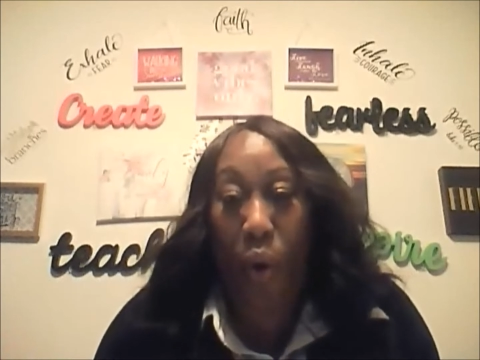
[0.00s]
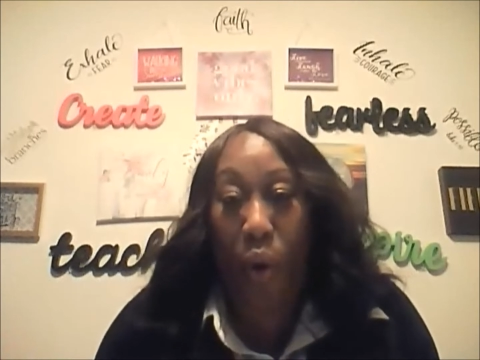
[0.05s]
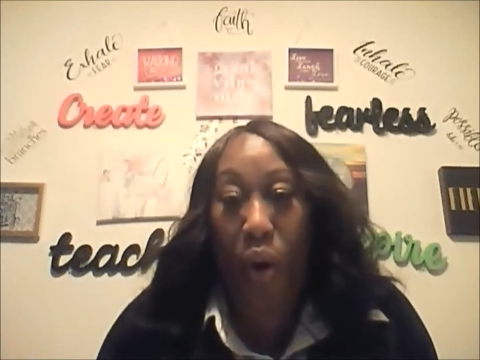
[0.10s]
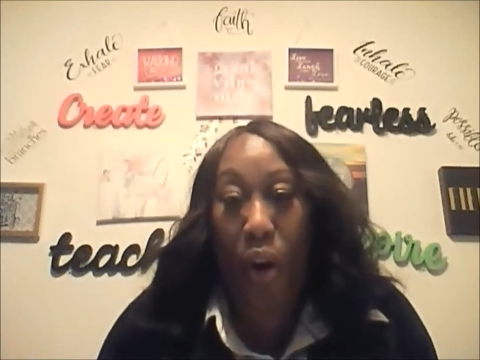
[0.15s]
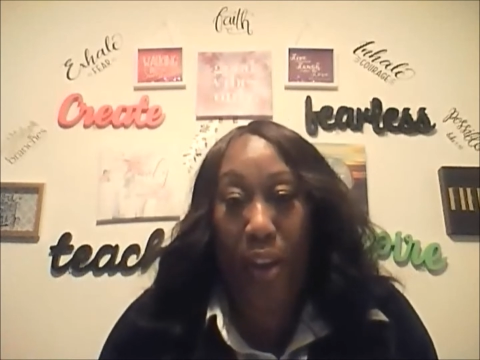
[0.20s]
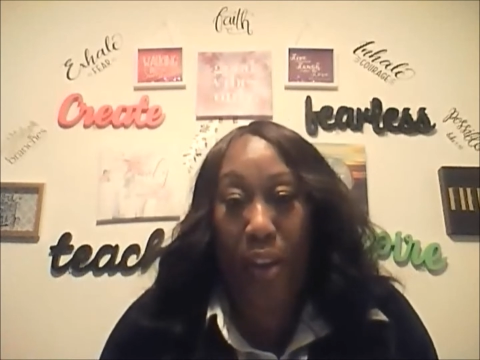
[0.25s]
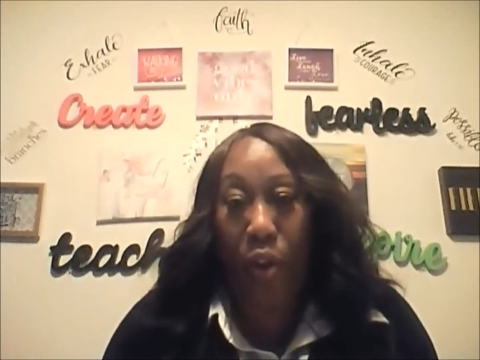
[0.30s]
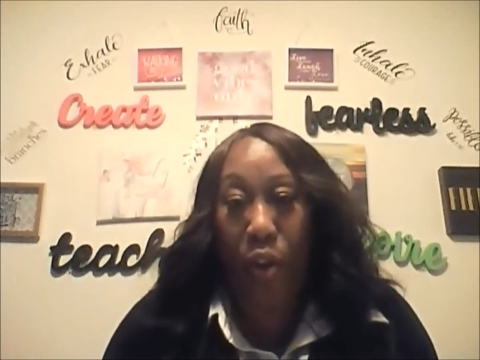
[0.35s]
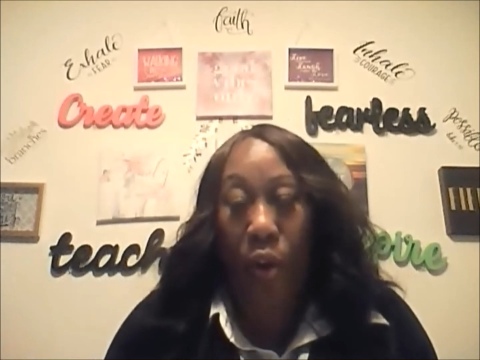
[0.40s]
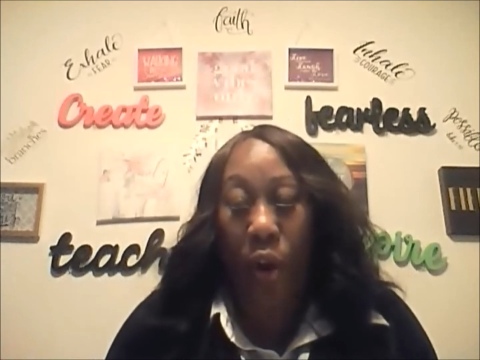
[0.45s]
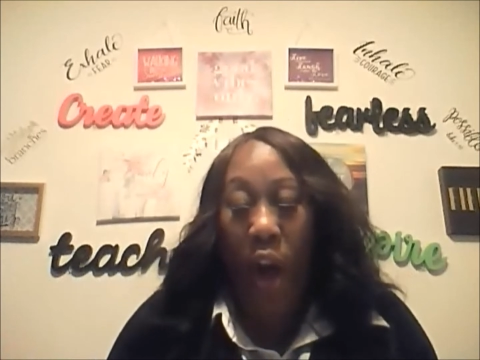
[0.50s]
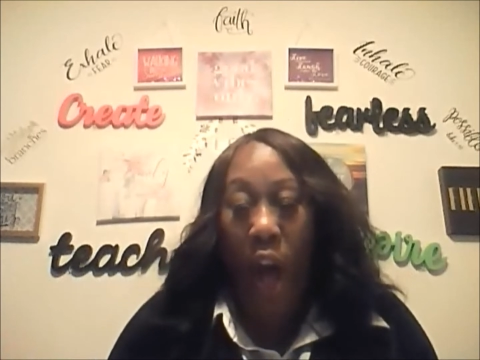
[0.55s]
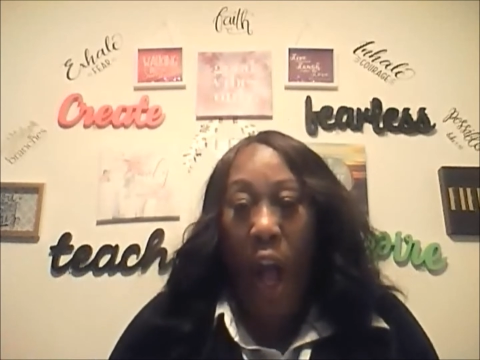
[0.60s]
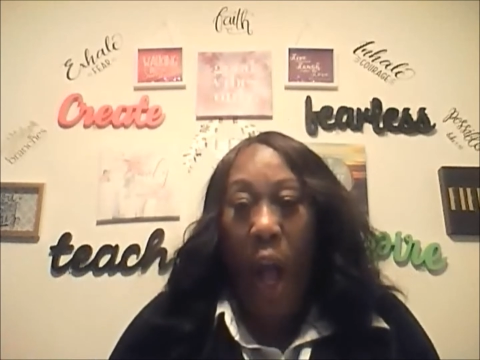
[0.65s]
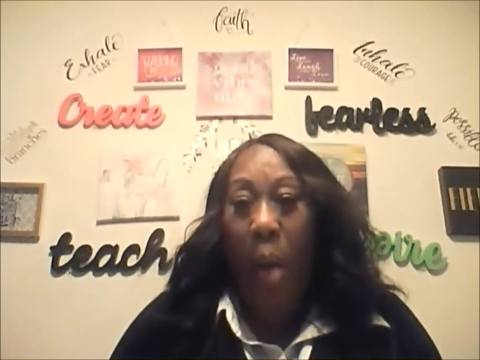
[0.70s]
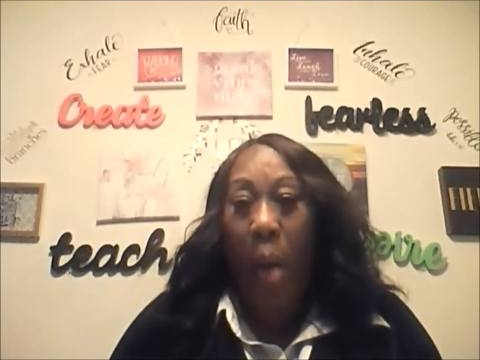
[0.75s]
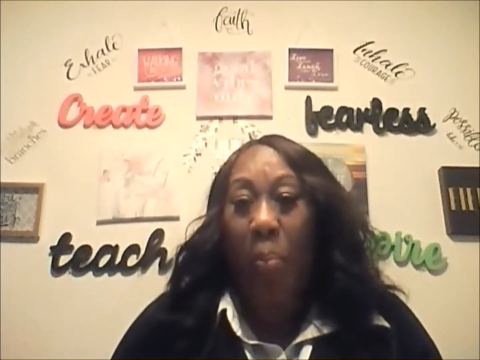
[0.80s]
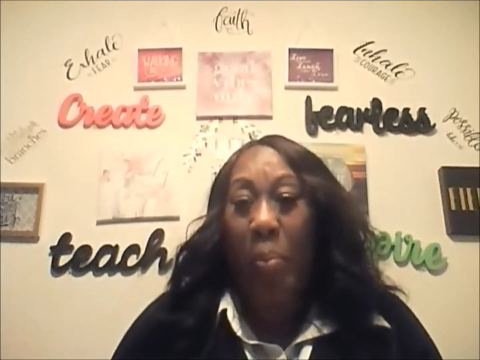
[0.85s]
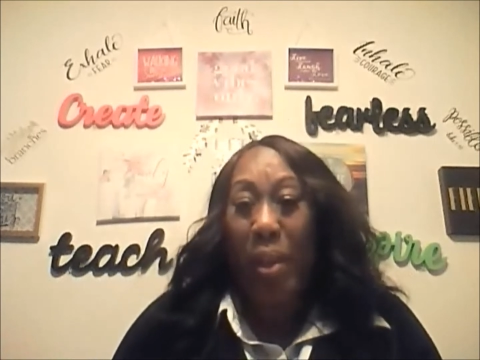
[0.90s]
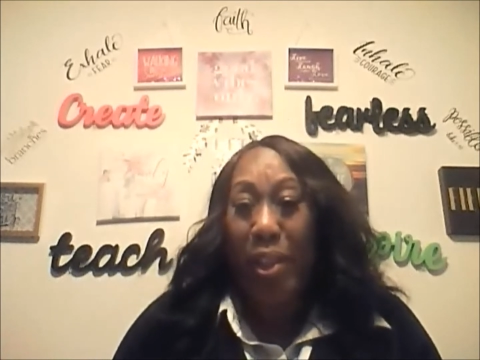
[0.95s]
oil
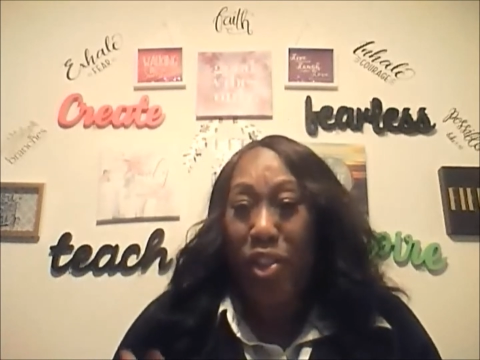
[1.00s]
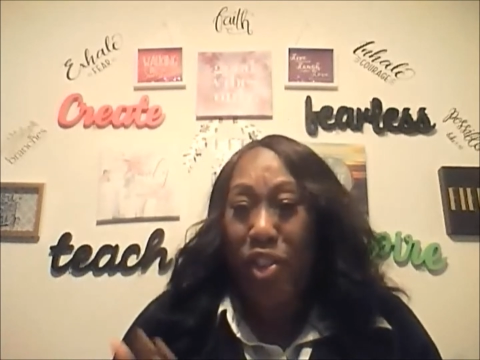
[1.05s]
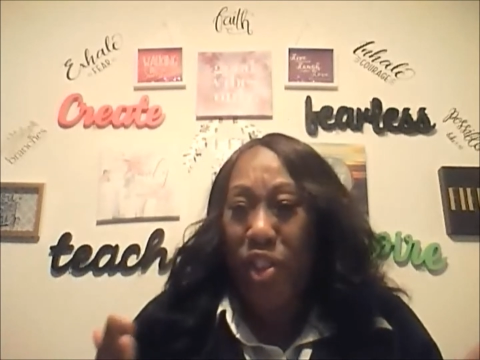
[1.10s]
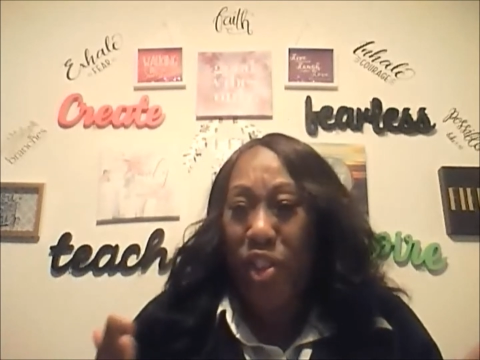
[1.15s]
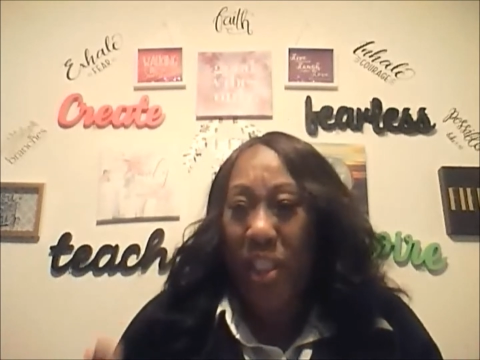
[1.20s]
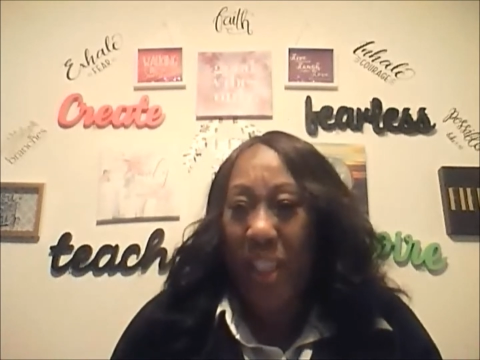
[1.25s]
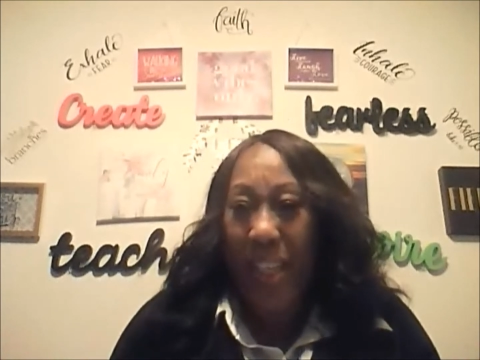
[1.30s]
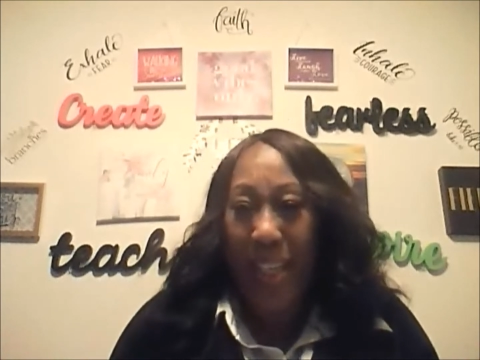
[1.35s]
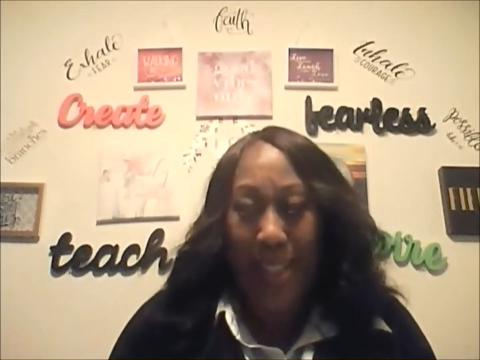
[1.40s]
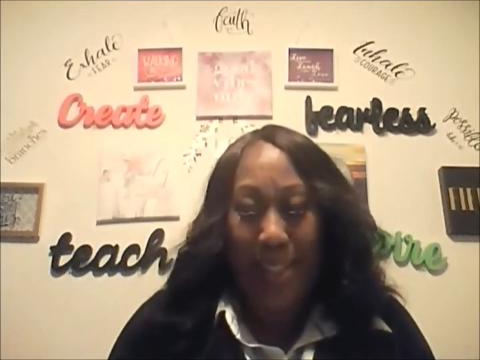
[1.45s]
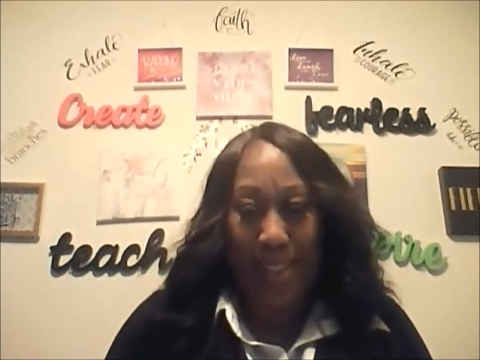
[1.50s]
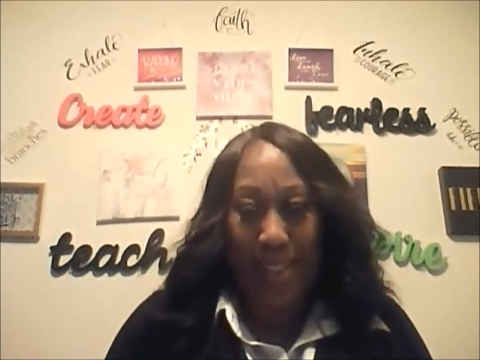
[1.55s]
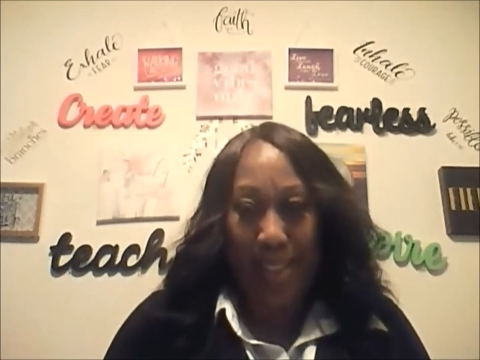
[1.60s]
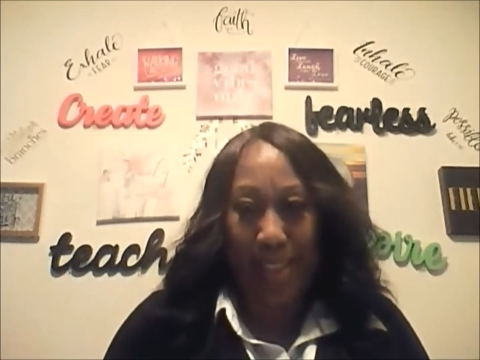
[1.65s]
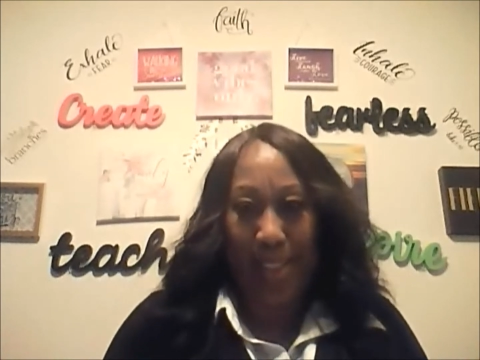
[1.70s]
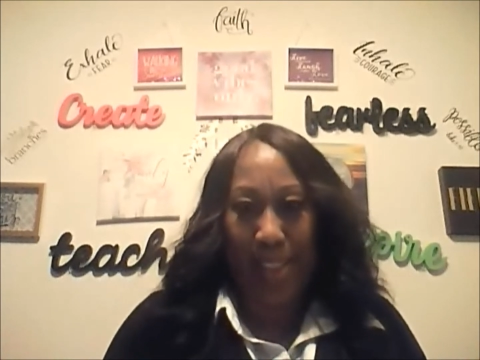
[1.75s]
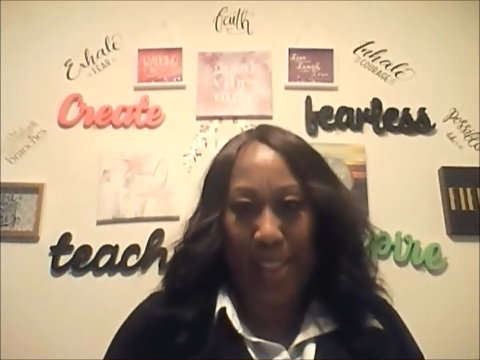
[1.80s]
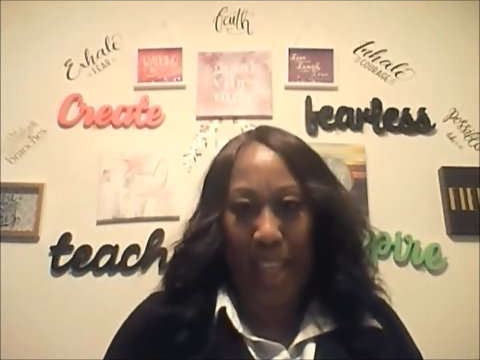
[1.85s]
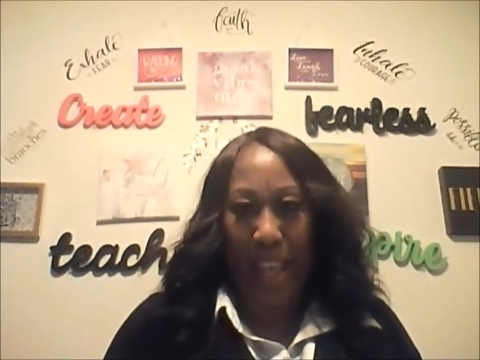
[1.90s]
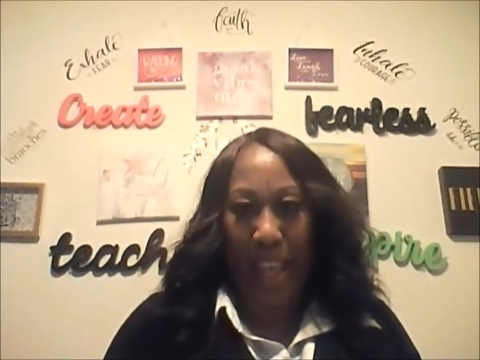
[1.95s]
but jesus
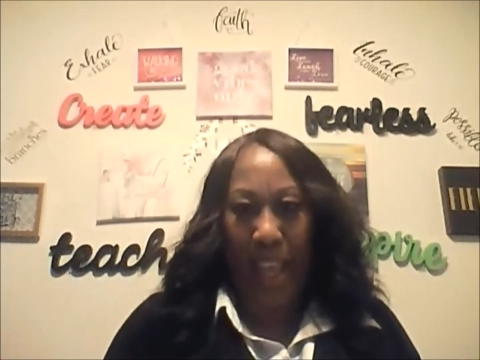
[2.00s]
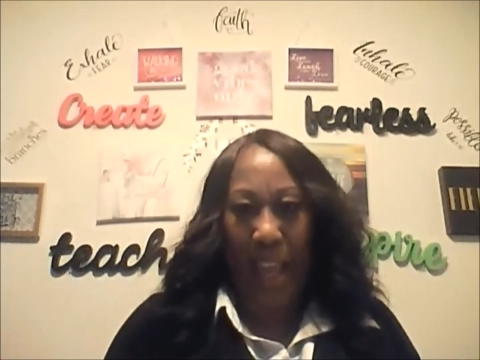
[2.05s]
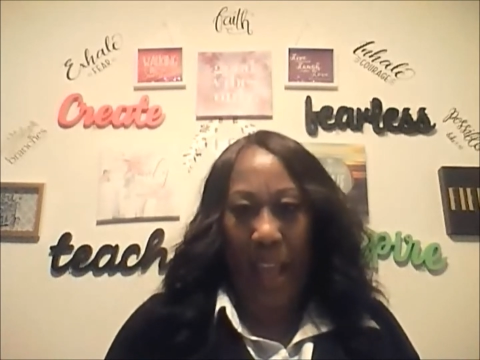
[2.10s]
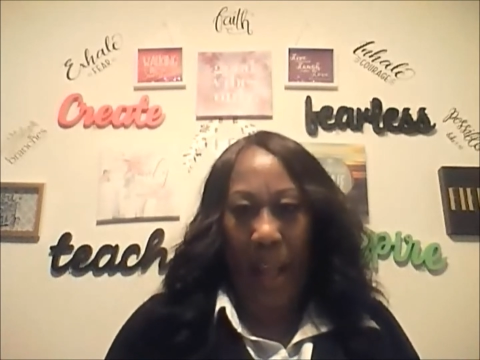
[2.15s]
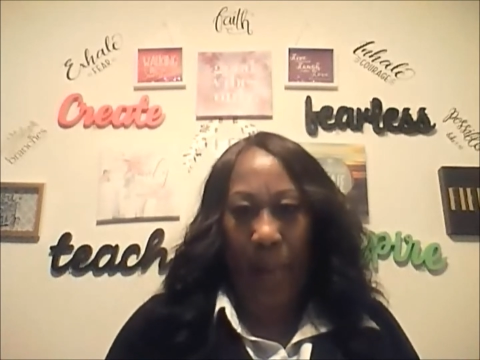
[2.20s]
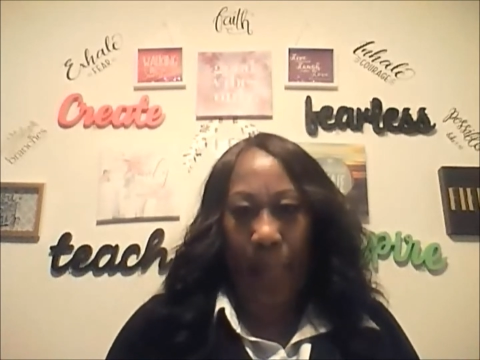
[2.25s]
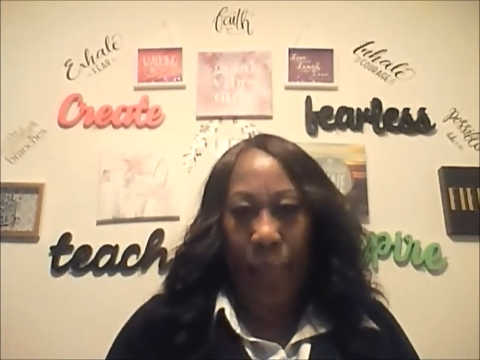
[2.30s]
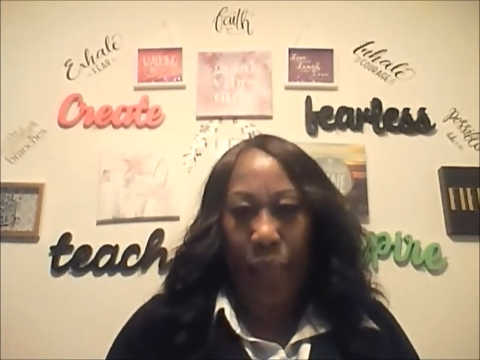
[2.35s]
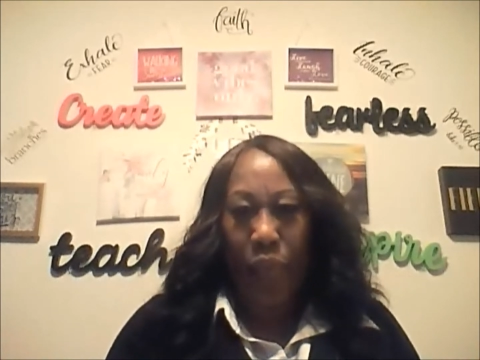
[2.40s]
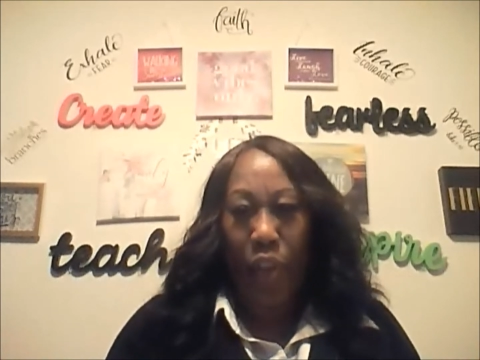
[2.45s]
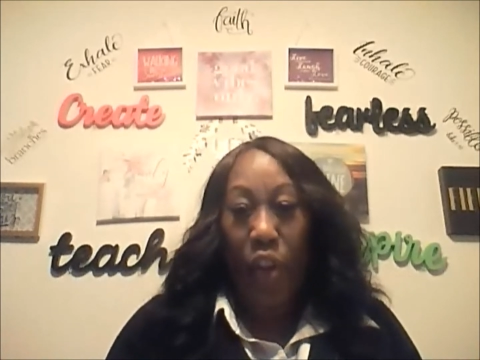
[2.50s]
said